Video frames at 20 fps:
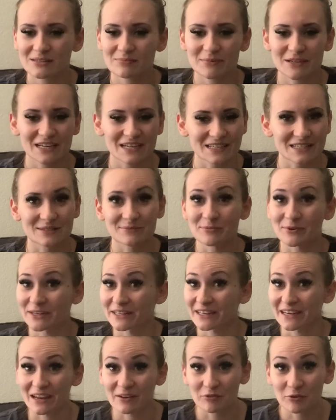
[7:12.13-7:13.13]
because
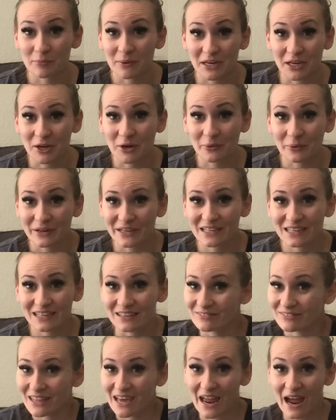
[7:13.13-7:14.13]
wouldn't everybody quit if
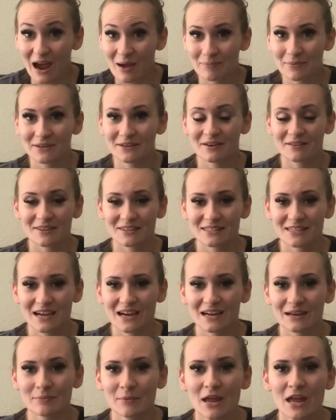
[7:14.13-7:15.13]
that happened all the
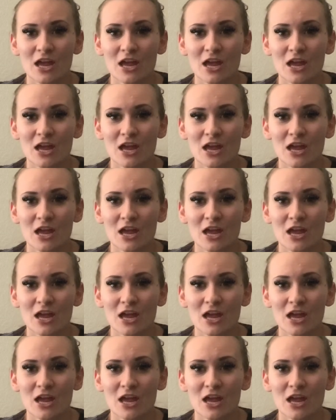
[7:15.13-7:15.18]
time?